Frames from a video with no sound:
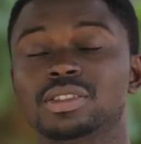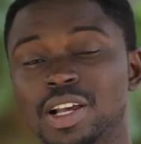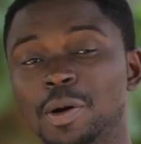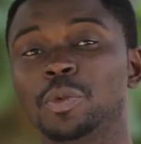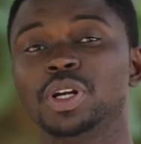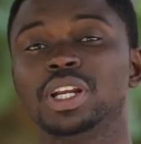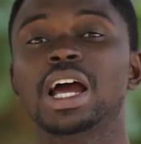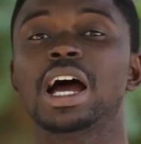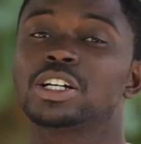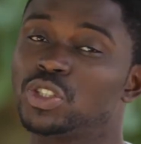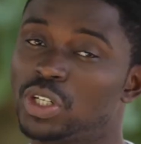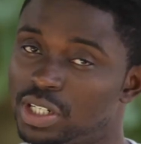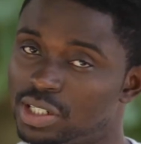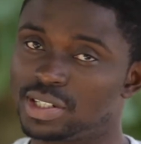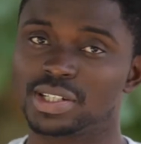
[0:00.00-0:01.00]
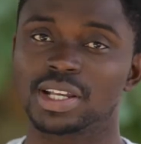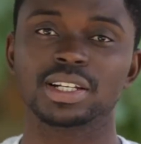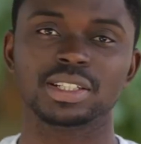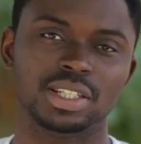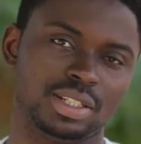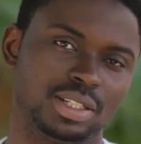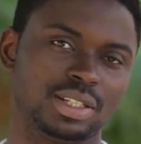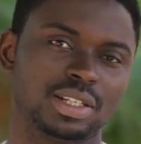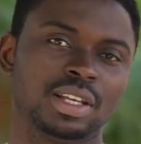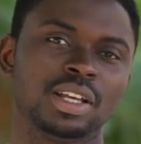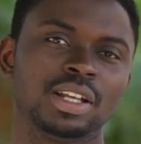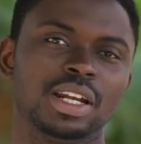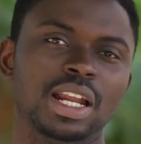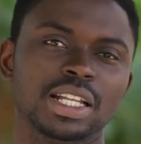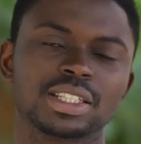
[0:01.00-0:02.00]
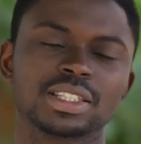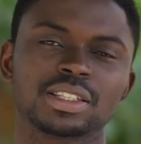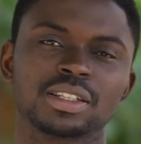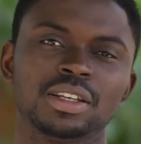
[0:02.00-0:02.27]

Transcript: Somebody actually said this that